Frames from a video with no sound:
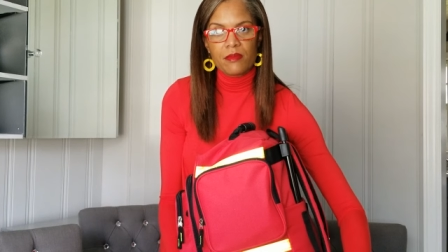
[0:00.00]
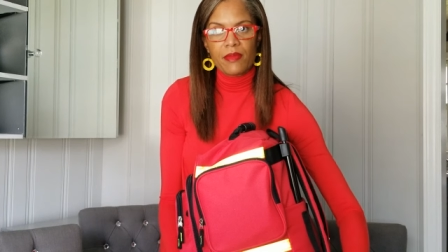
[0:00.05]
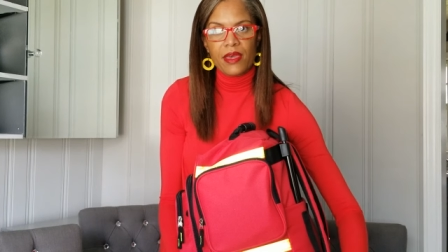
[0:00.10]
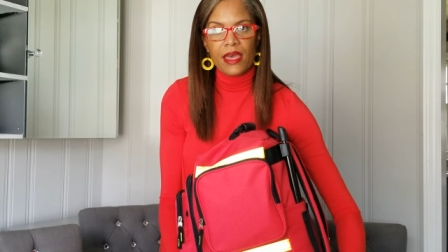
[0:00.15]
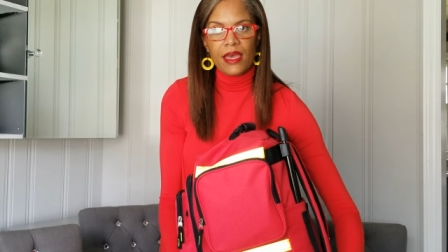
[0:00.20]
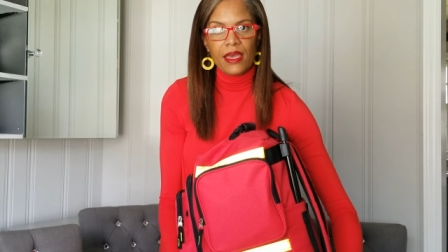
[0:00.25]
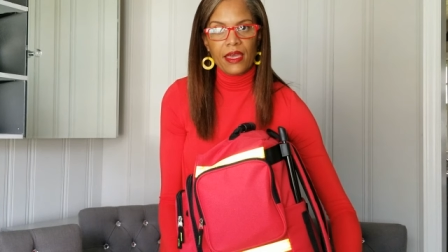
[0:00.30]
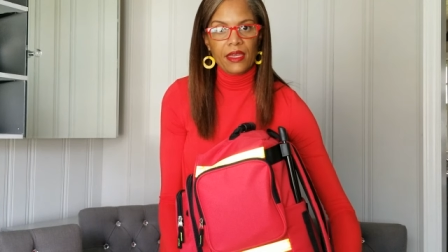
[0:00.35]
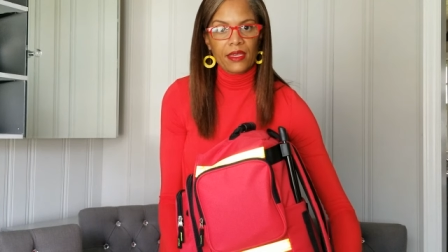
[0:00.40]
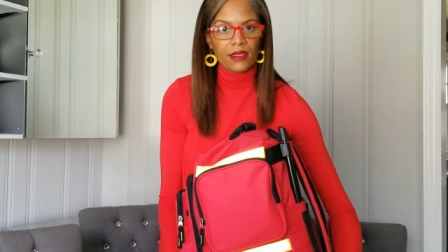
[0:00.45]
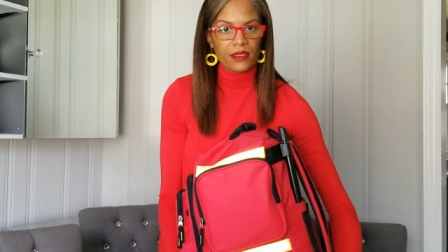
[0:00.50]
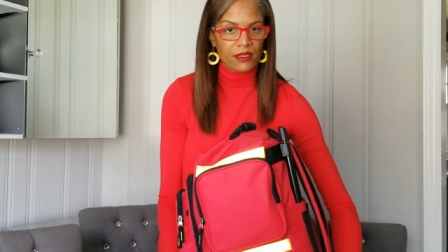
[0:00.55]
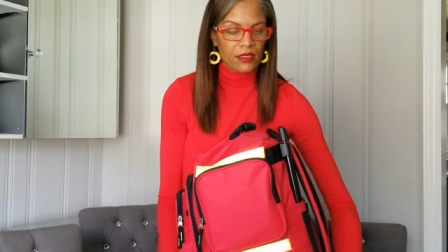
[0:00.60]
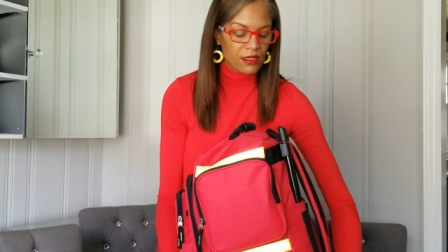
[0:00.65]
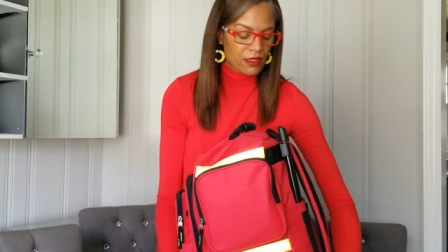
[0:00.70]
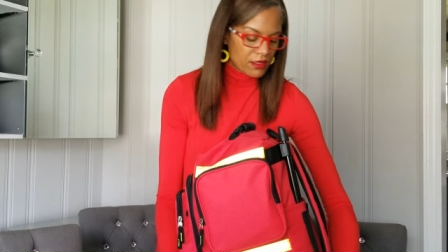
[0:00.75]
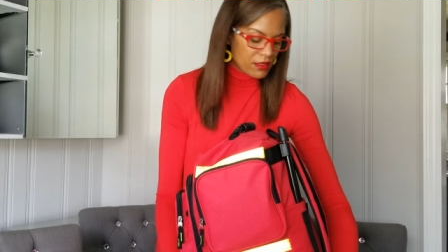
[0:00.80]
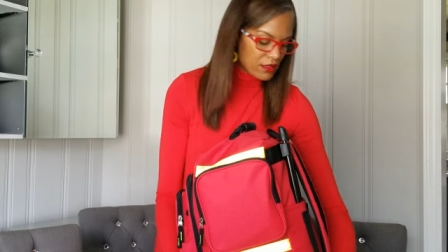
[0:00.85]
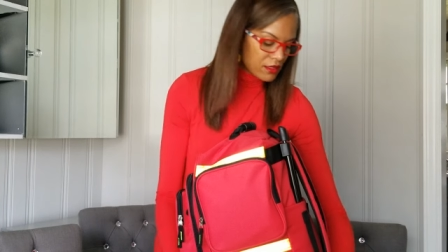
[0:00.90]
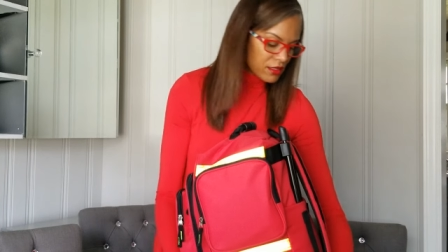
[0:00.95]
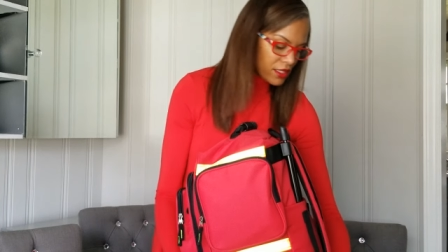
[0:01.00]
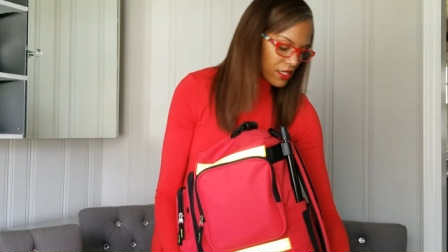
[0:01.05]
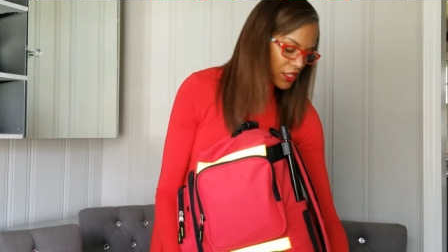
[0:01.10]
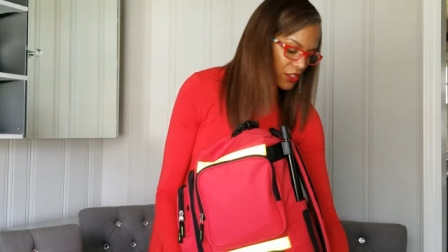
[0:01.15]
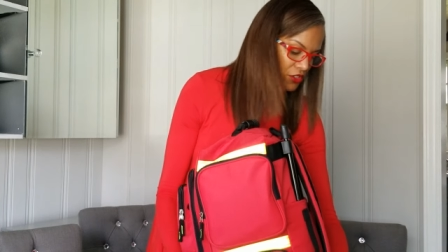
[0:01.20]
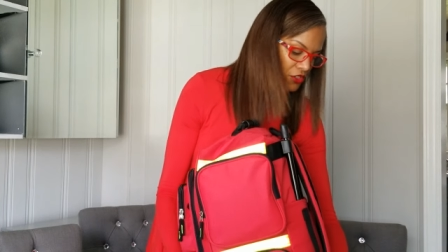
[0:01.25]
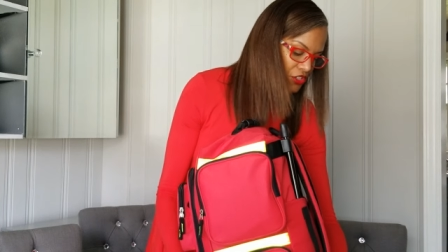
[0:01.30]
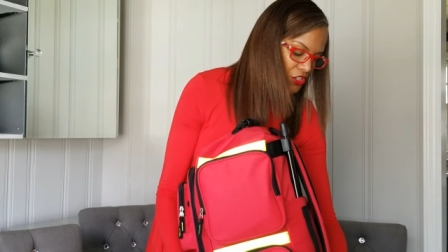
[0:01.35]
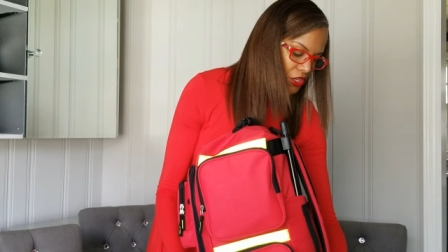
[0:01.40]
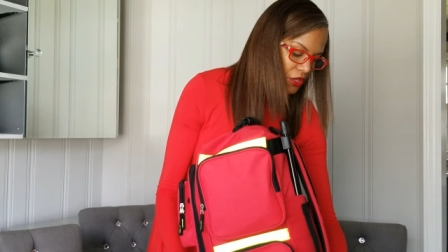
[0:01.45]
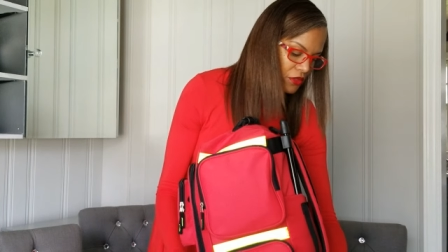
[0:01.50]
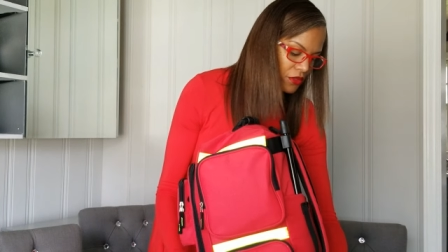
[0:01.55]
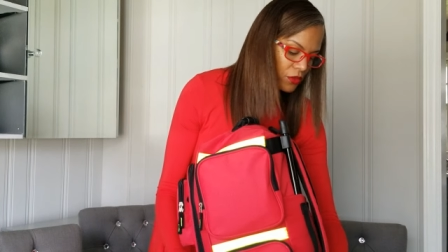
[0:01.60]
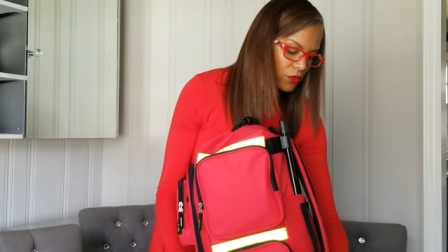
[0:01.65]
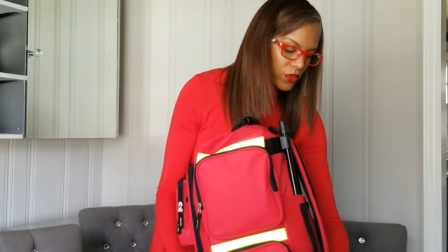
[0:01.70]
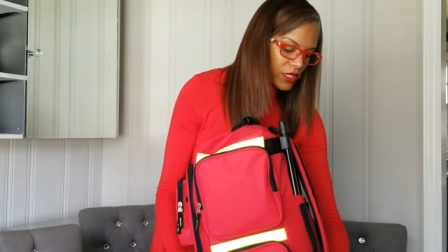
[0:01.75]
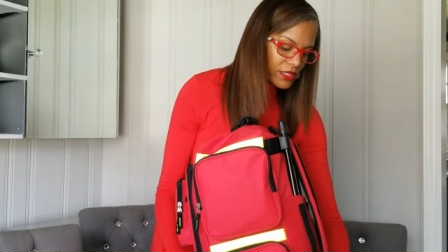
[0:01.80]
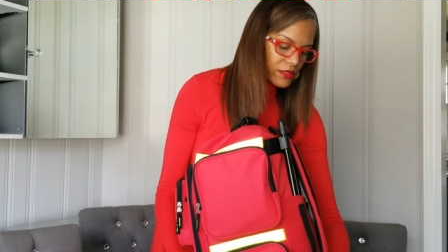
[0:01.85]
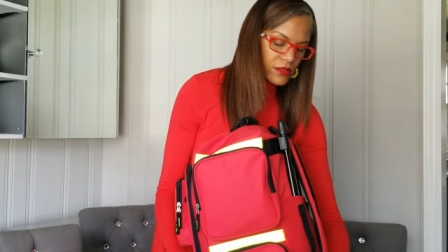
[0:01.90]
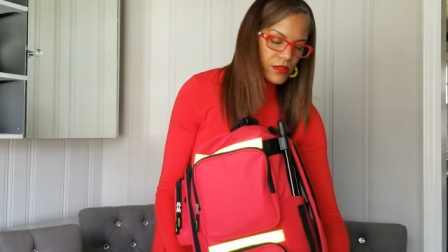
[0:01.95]
bag, can you show the
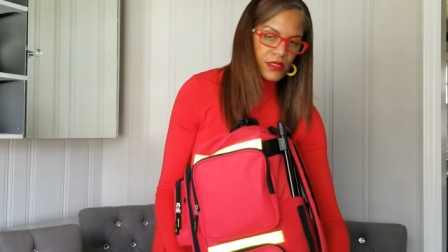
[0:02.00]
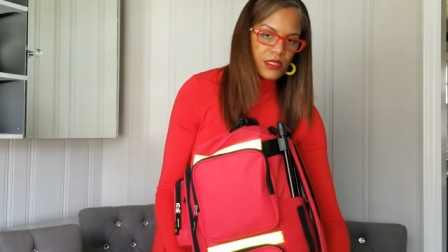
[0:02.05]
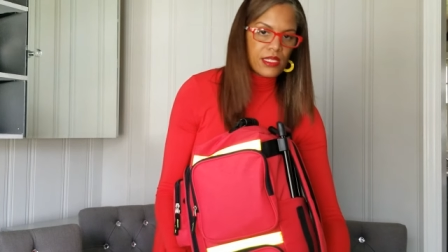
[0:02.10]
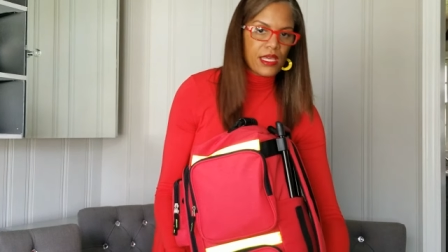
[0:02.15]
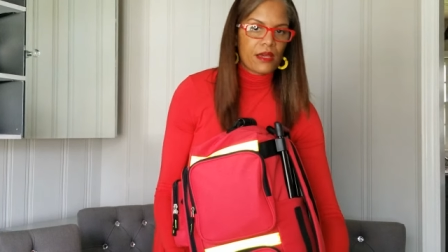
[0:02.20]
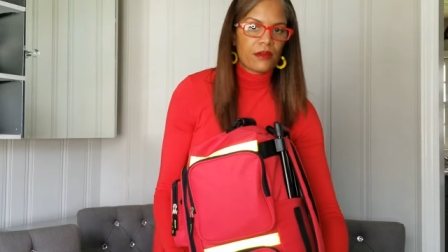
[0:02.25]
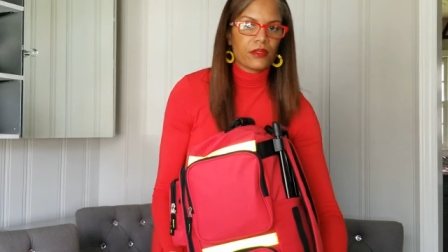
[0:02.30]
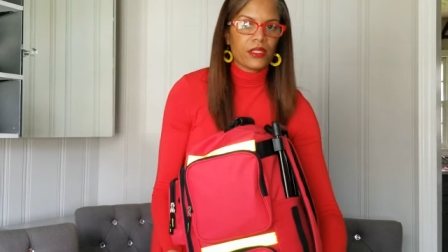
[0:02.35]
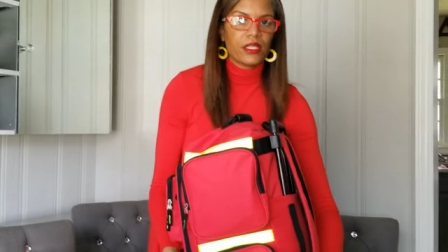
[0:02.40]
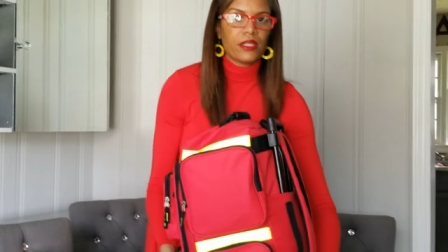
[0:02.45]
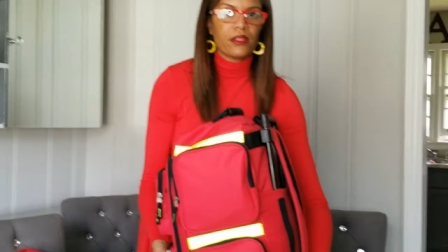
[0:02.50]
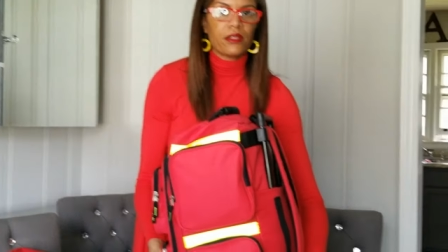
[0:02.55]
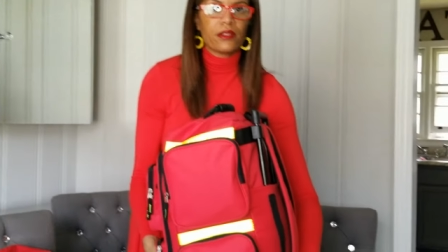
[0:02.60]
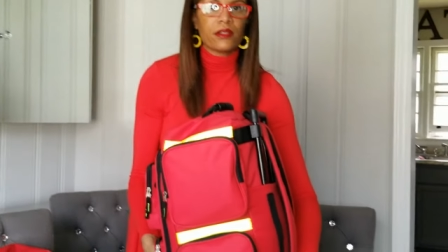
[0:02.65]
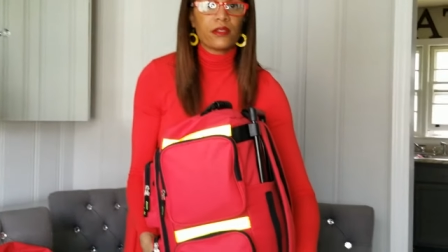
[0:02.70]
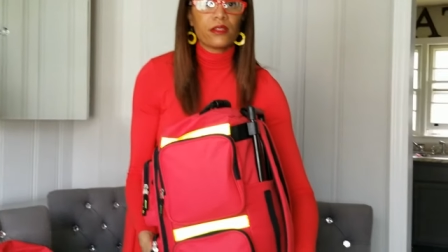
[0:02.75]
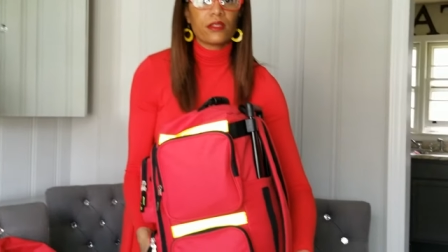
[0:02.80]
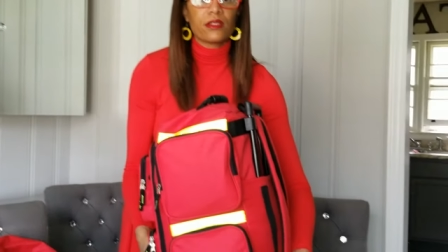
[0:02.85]
wheels down here?